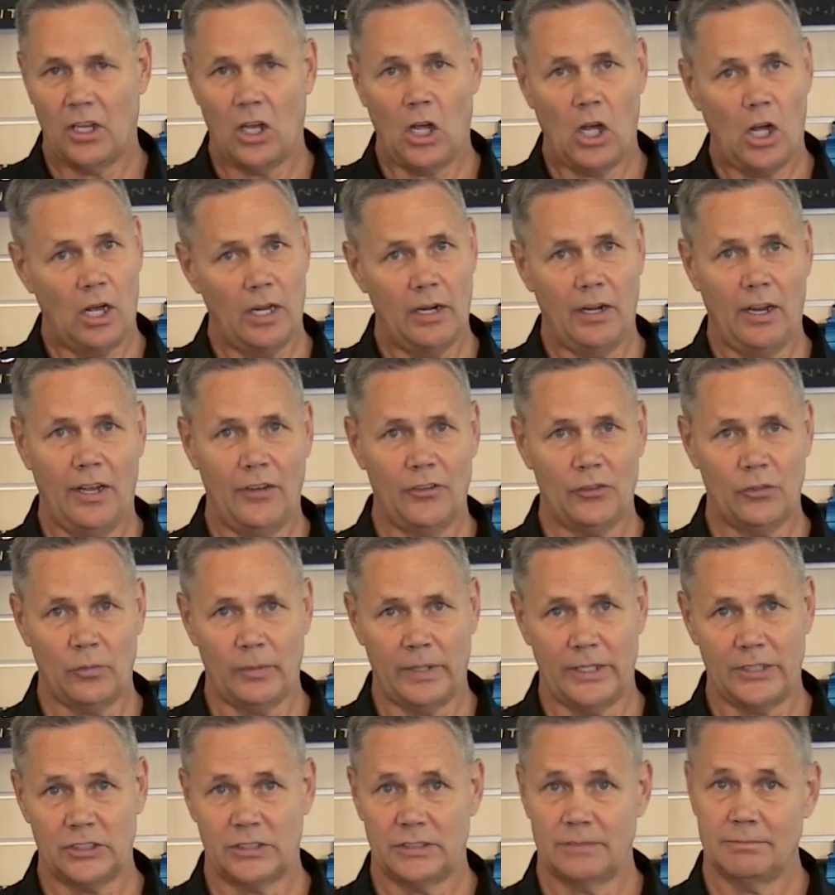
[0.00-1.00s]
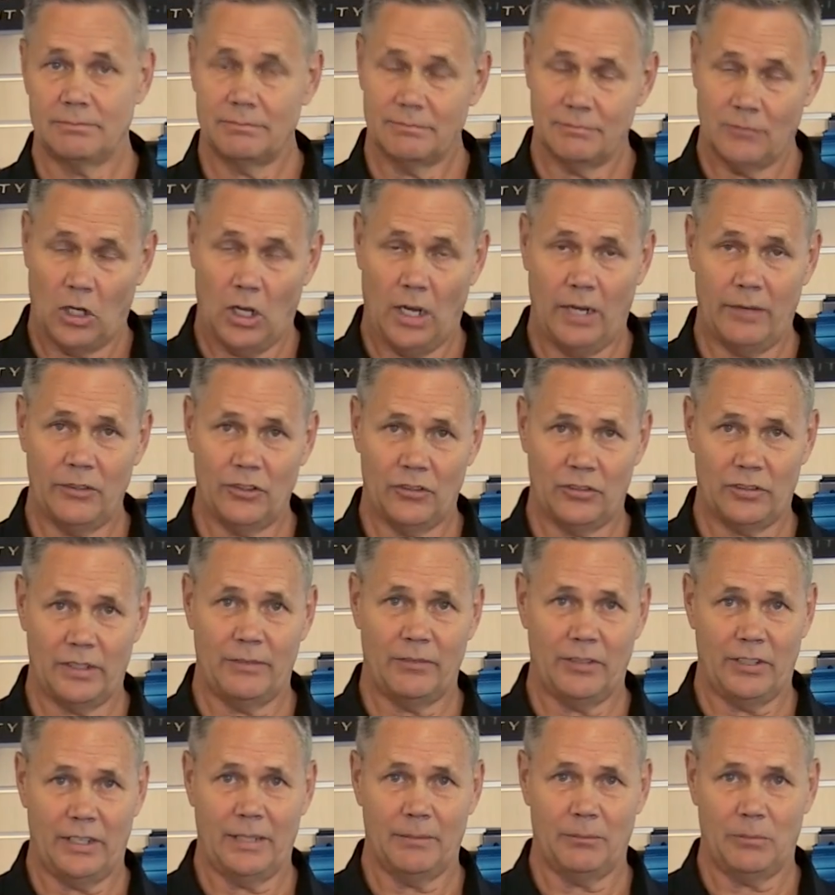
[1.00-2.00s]
On-off switch, obviously
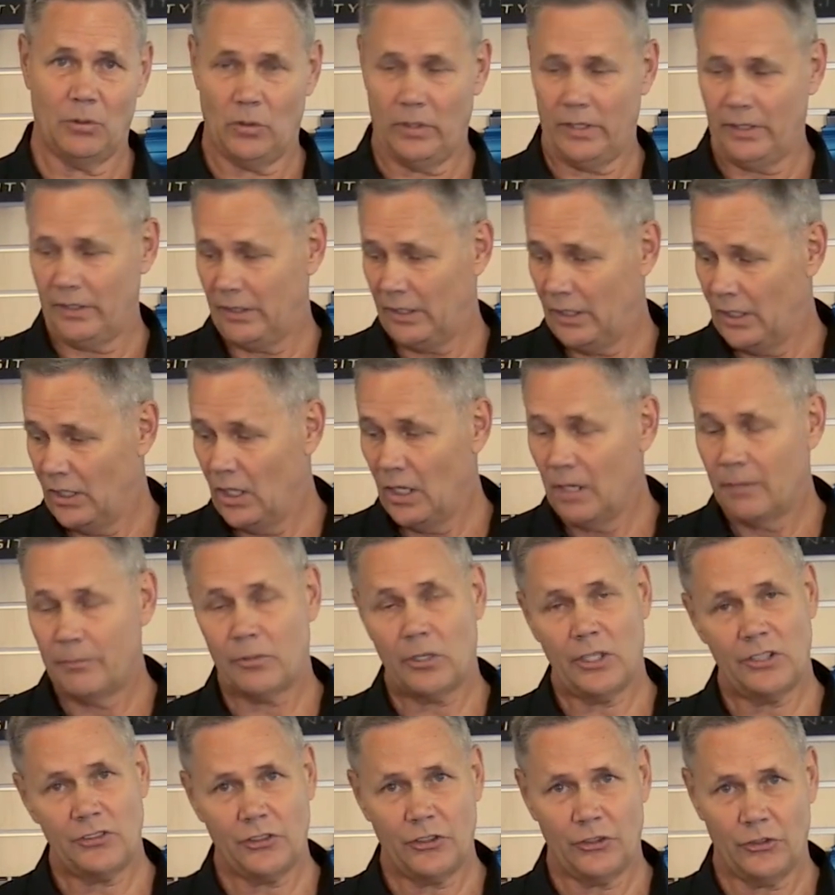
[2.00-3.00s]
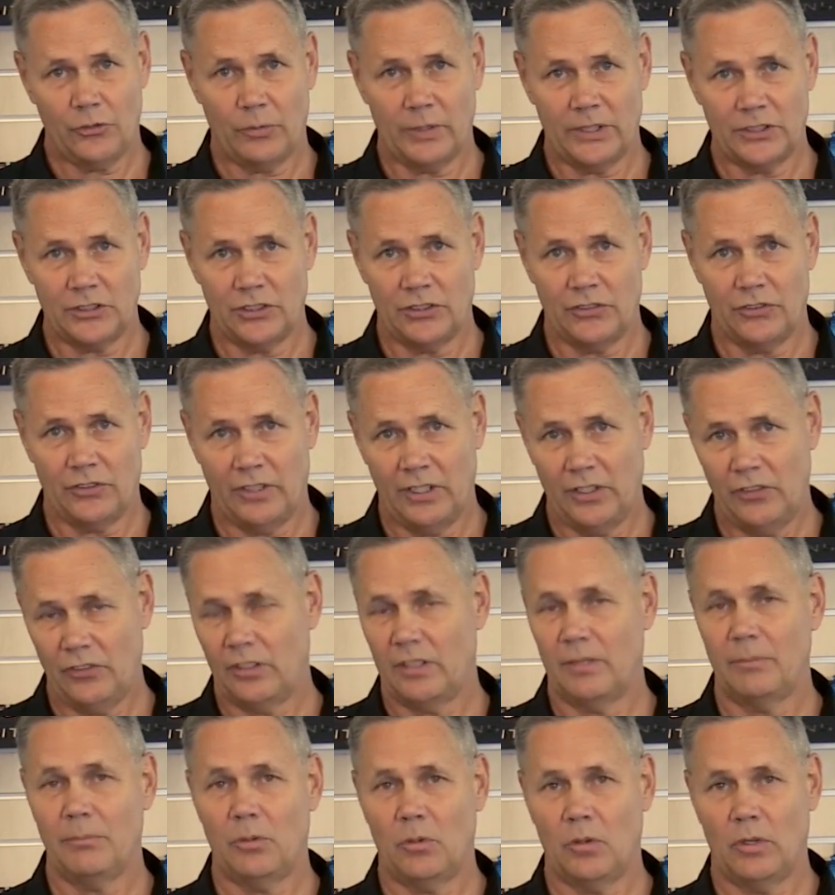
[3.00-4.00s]
very important. Pressure switches, these
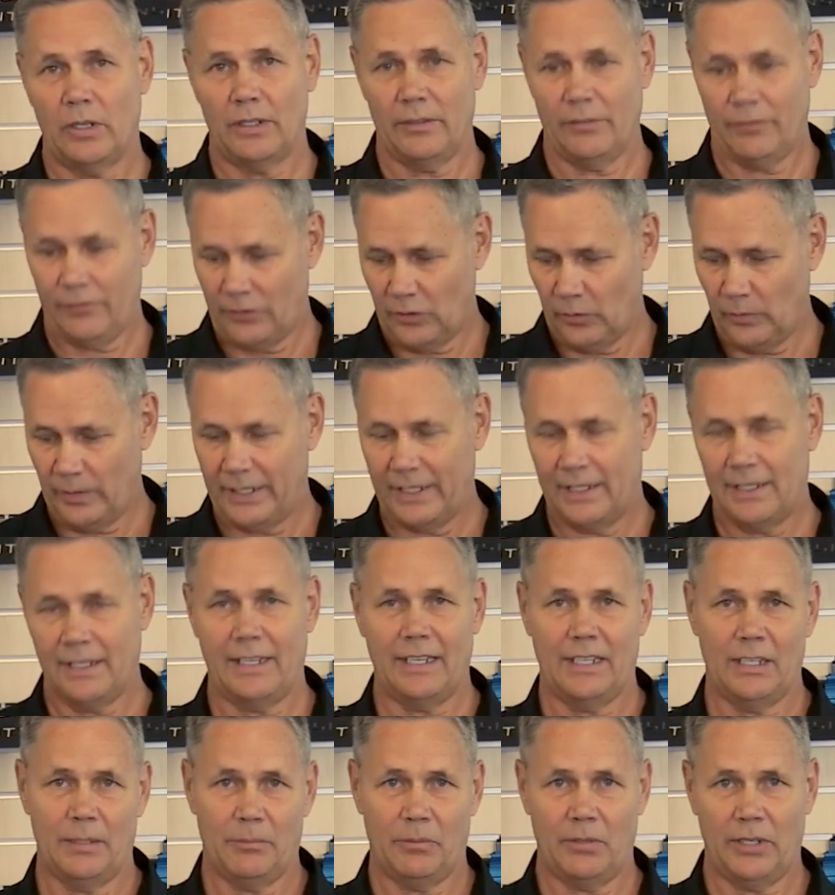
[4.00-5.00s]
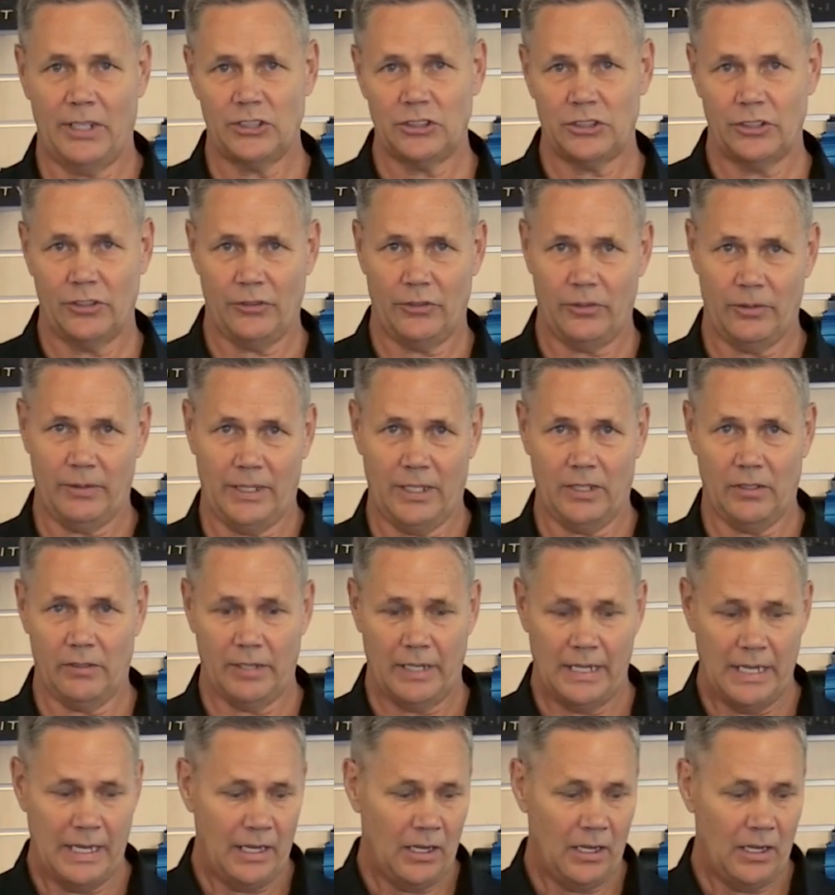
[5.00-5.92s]
are important for regulating the pressure throughout.